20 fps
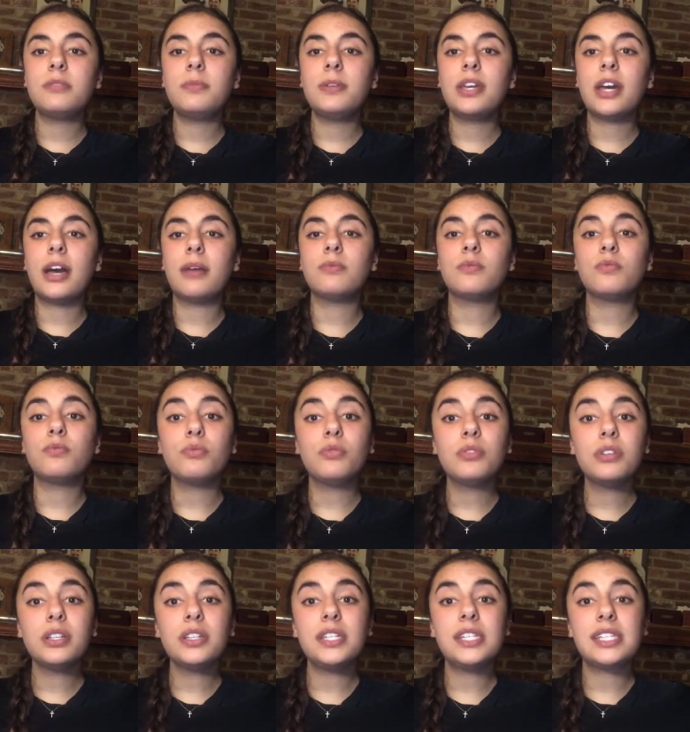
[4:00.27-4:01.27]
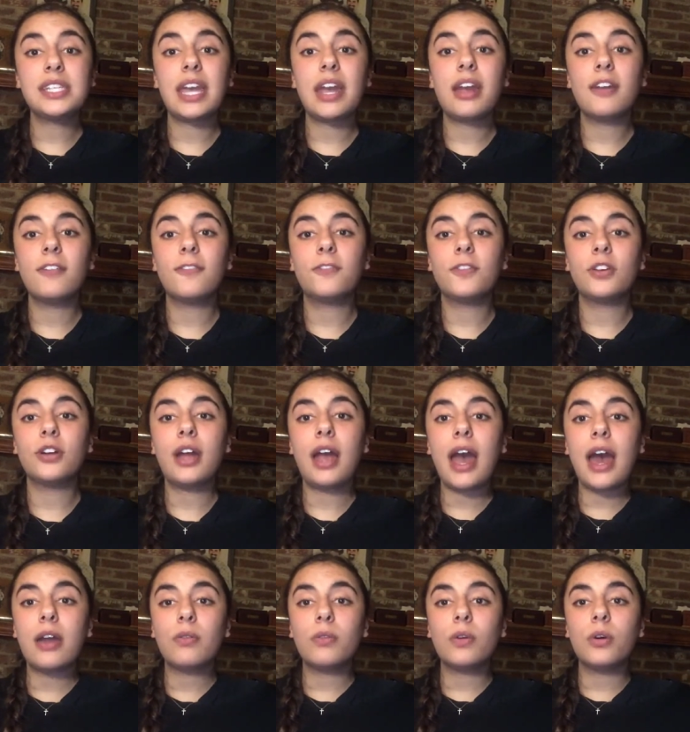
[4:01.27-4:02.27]
becomes really scary for
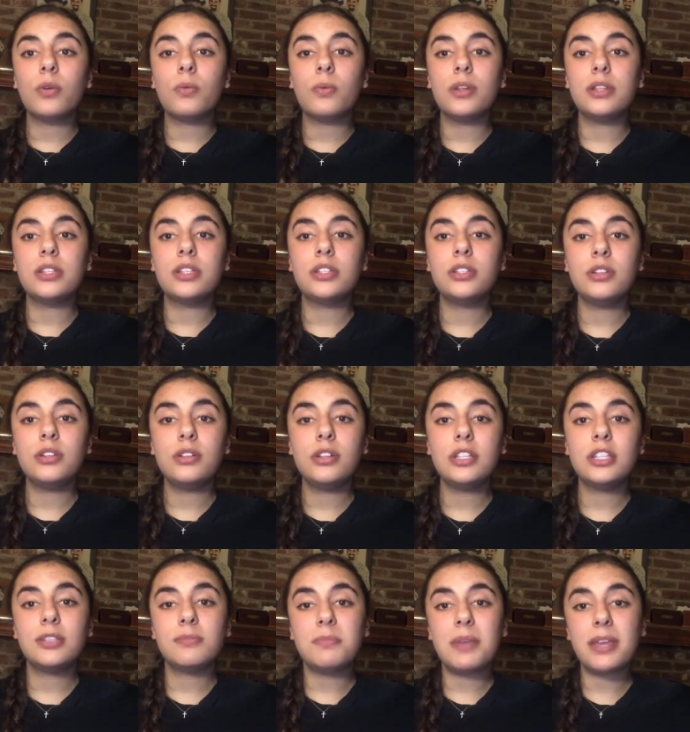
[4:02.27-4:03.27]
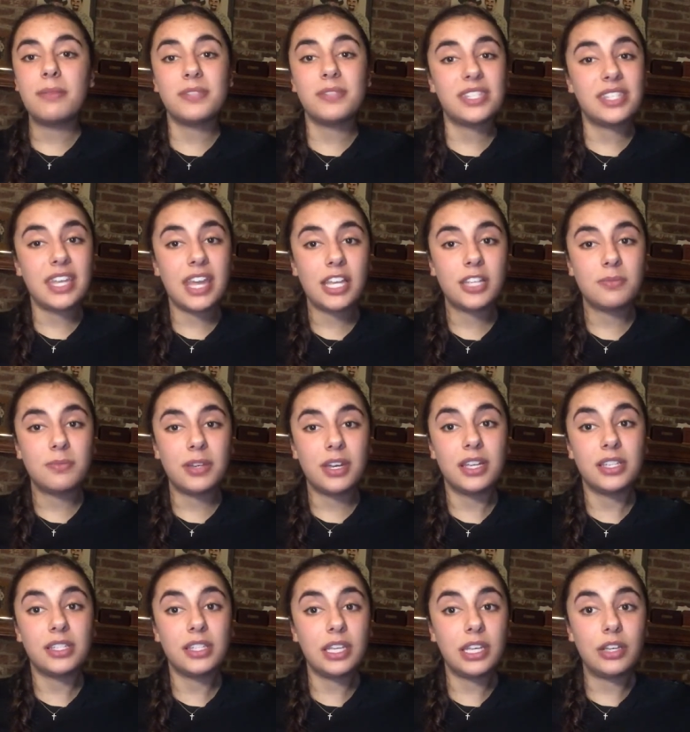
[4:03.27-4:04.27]
Adderall when students make mistakes
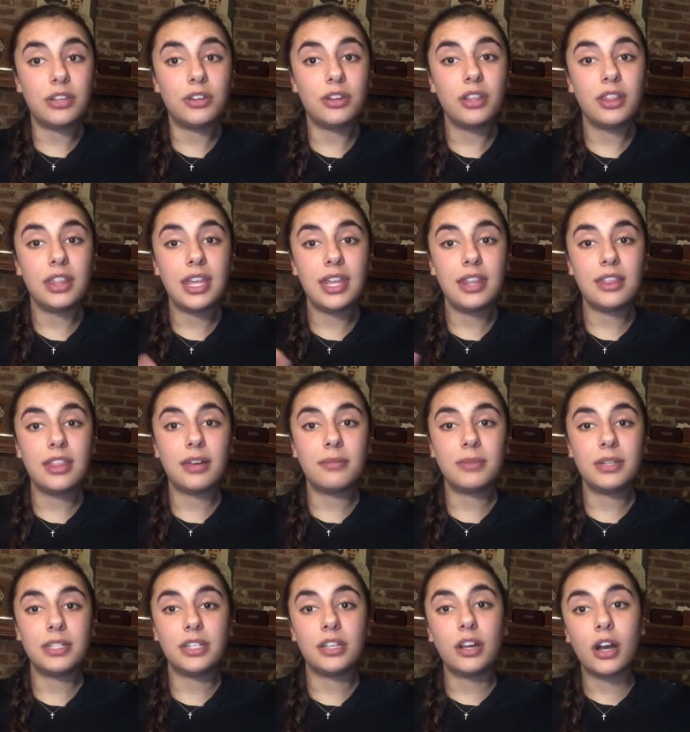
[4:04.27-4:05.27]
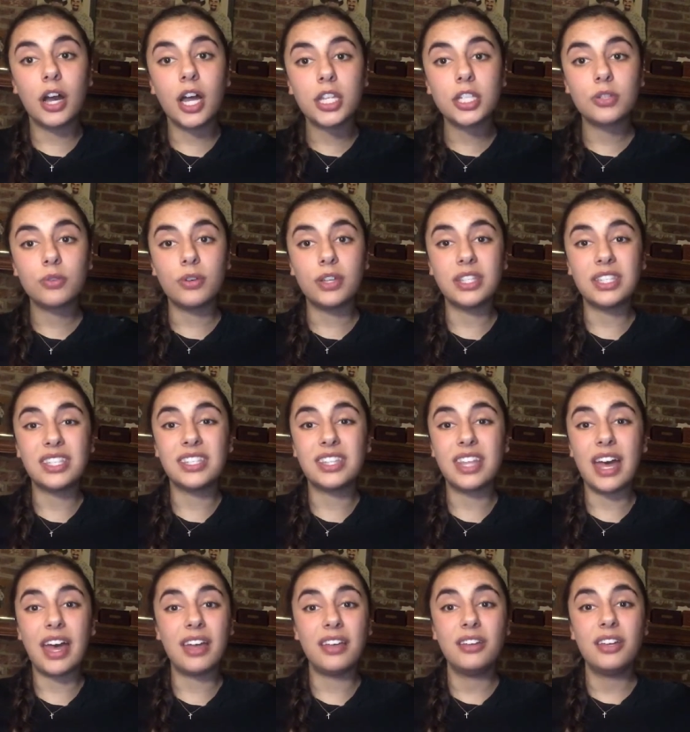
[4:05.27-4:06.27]
because it could lead them into consequences
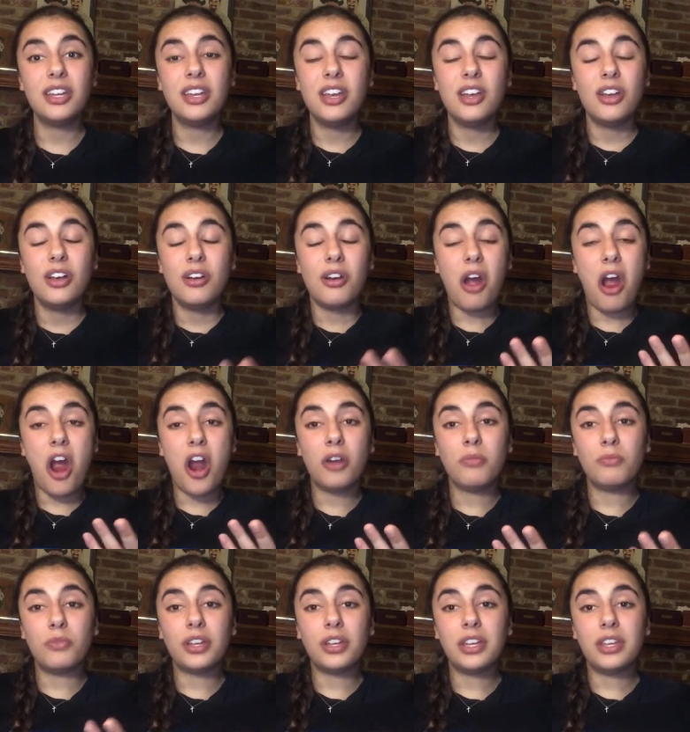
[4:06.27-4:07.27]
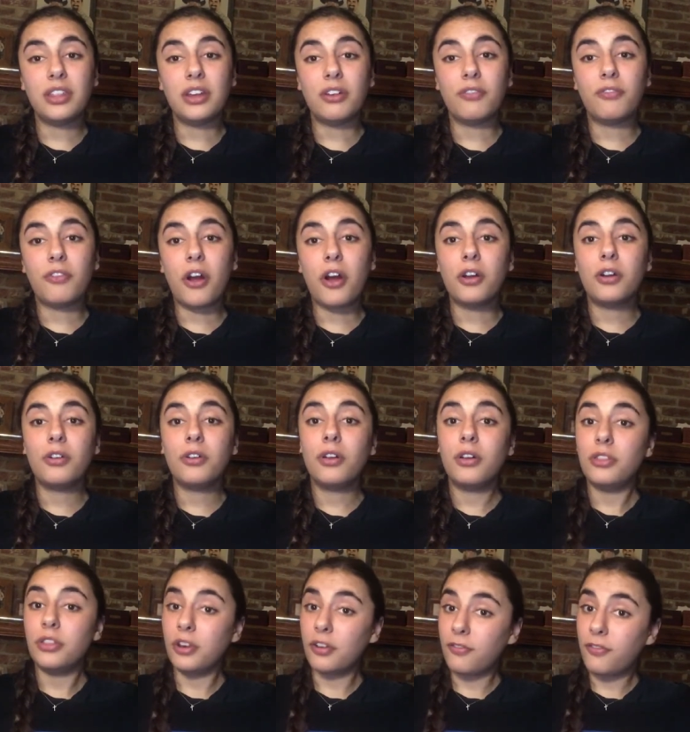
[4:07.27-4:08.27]
that aren't really their fault,
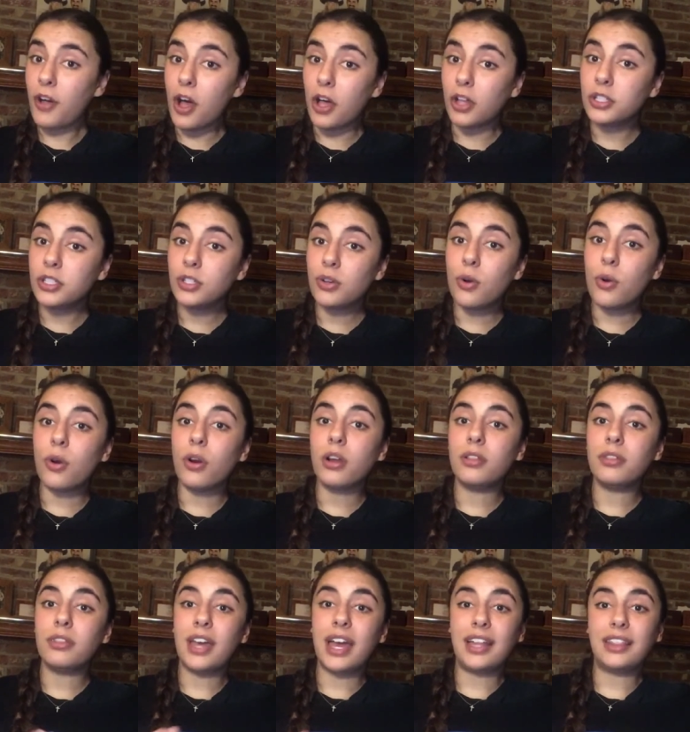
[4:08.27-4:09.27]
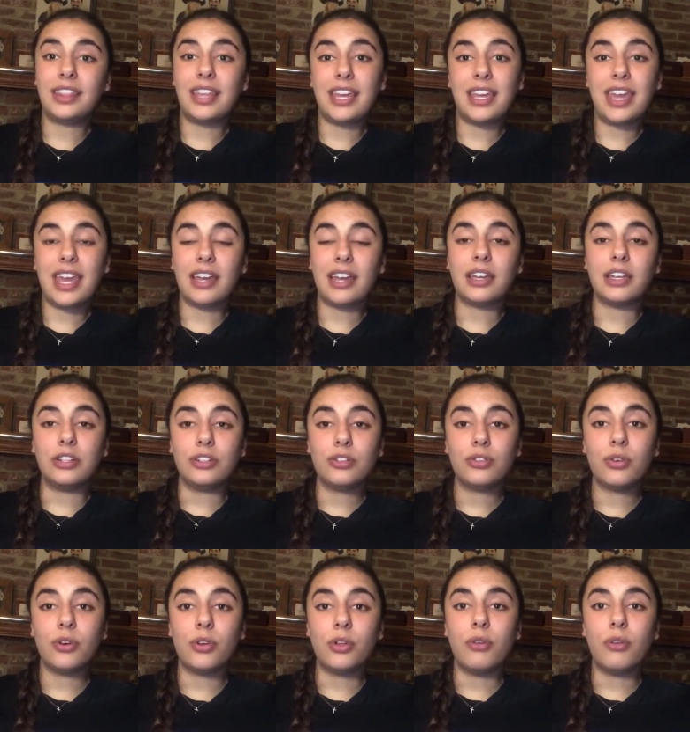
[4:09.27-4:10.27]
their fault or that they can't
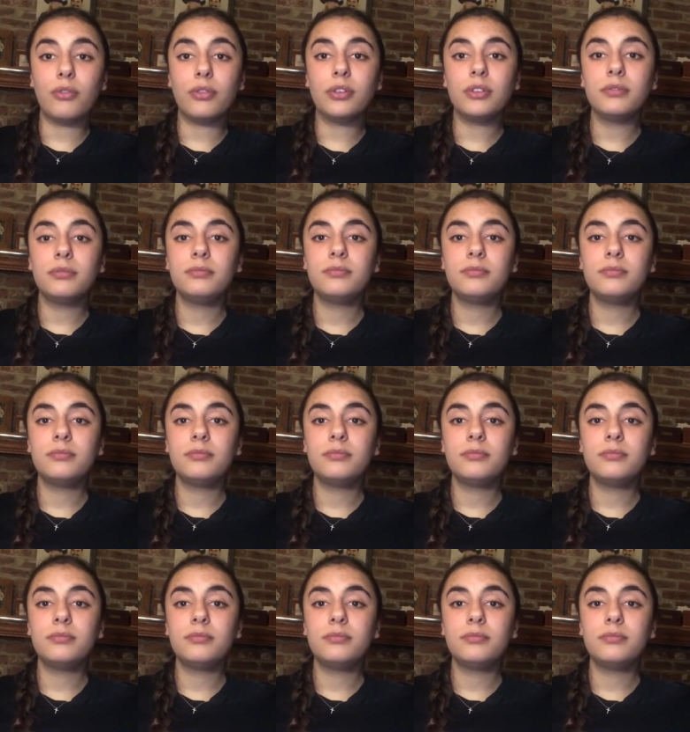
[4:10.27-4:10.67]
control over.